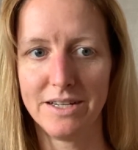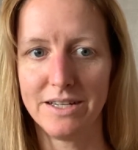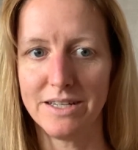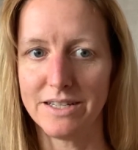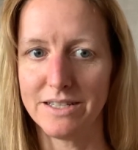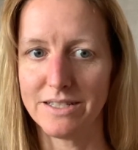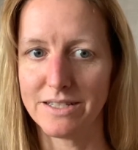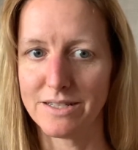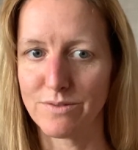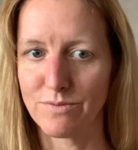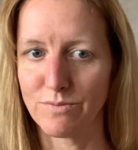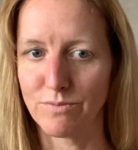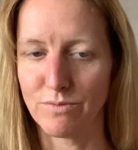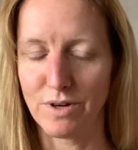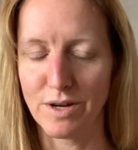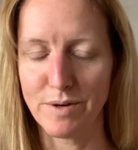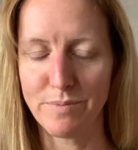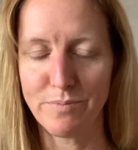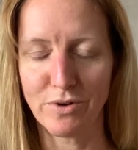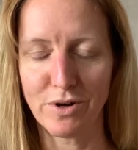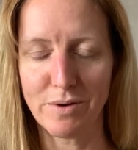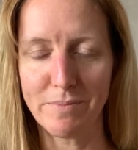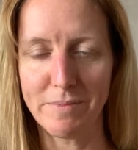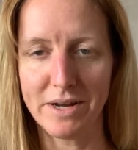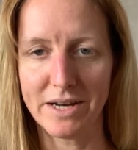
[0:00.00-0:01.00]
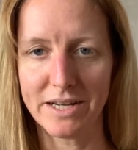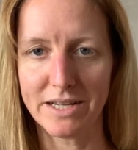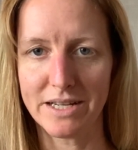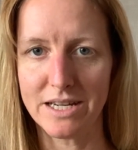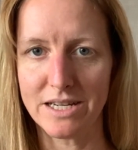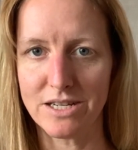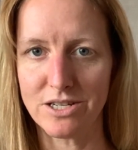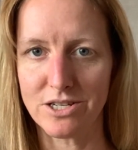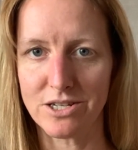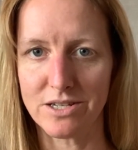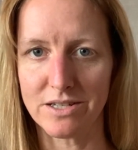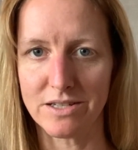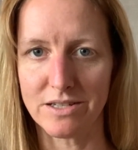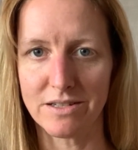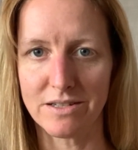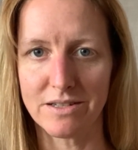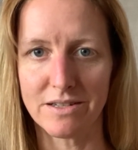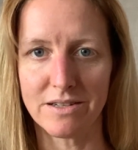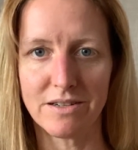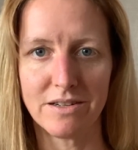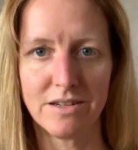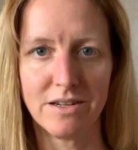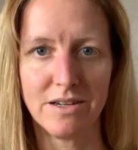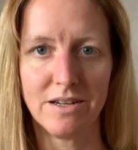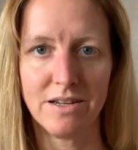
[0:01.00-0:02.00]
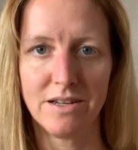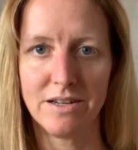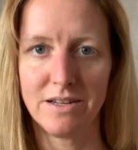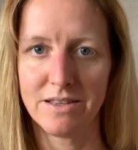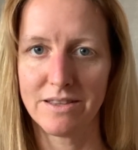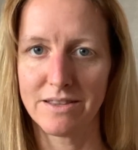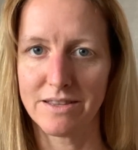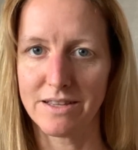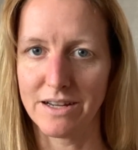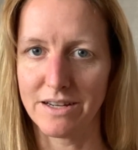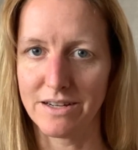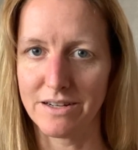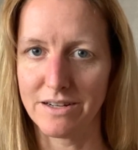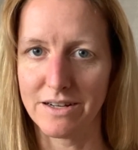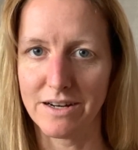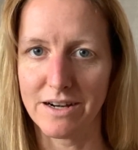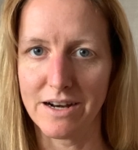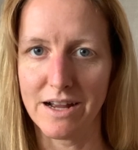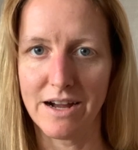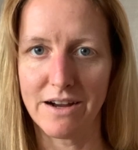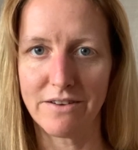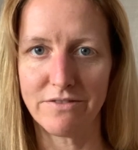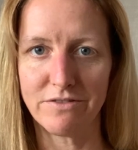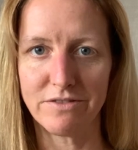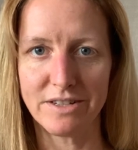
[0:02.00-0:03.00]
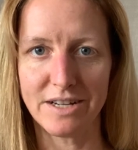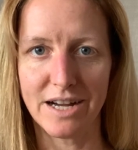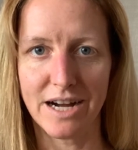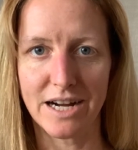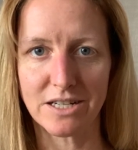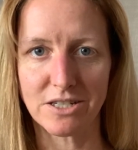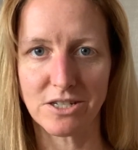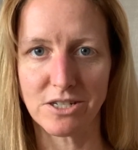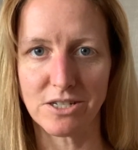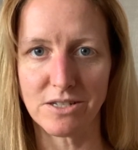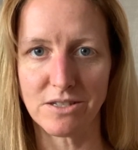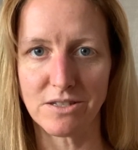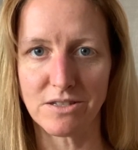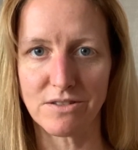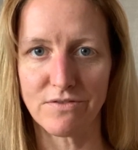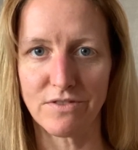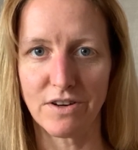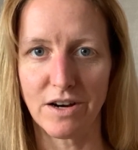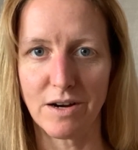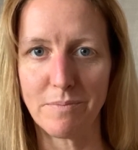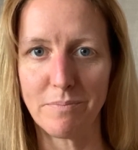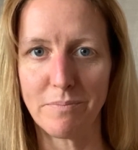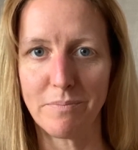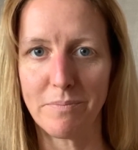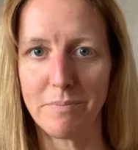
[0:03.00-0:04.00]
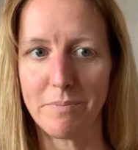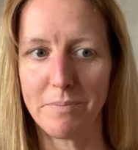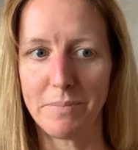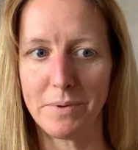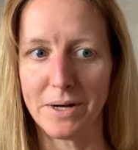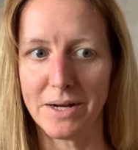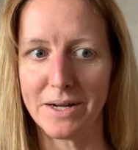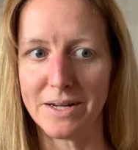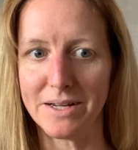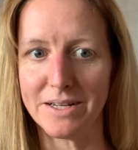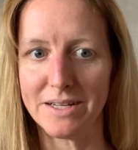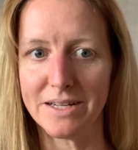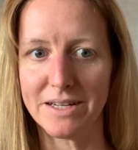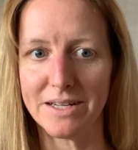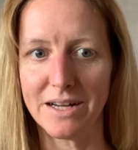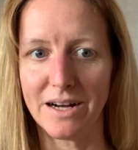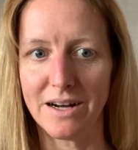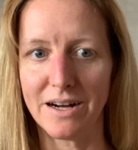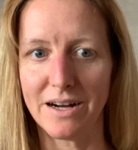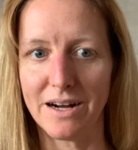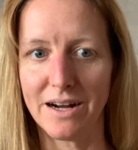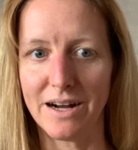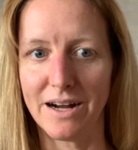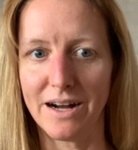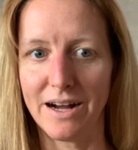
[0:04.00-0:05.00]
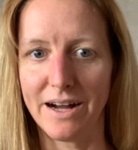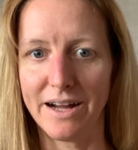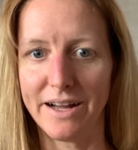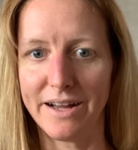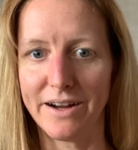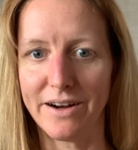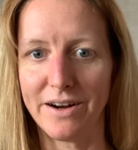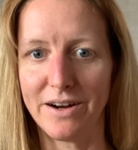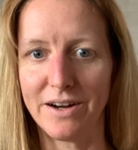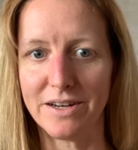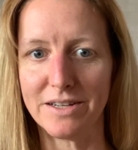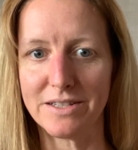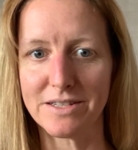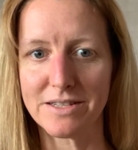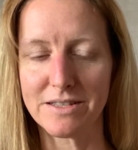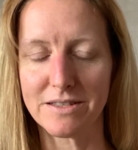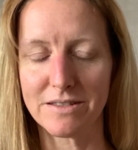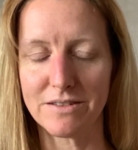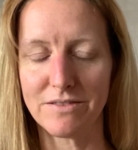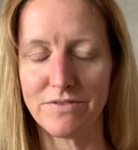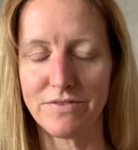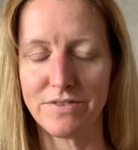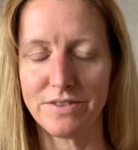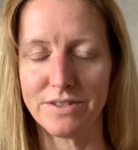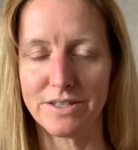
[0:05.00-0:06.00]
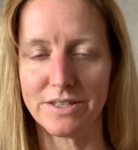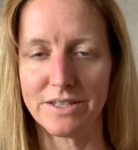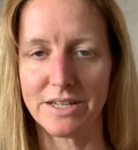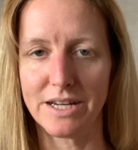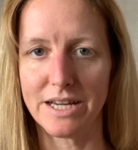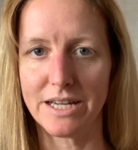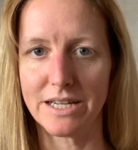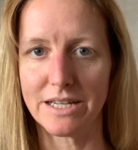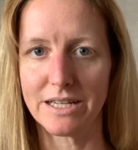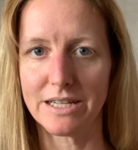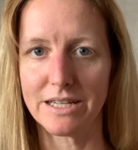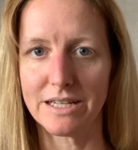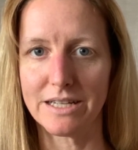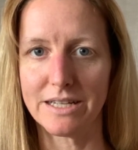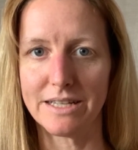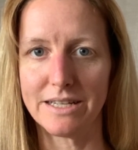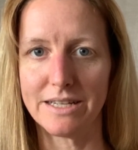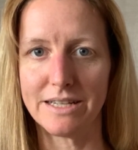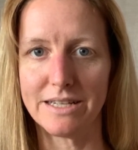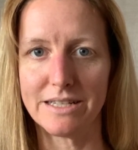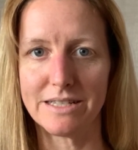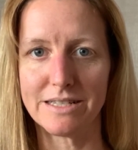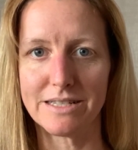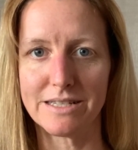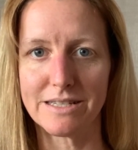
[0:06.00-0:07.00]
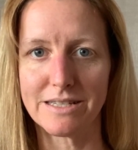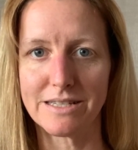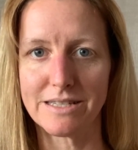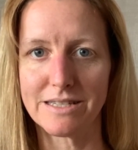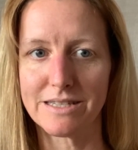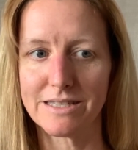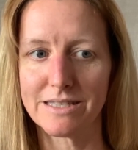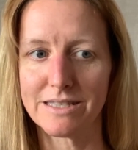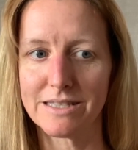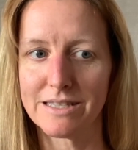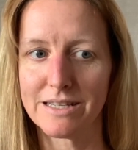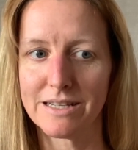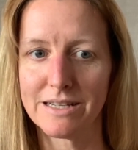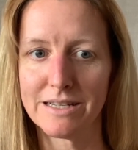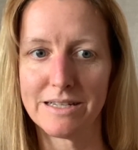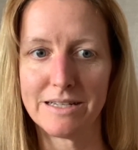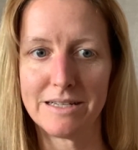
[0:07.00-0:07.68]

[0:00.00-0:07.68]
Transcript: It's one more medication that you're going to have reactions from. But I honestly feel like it's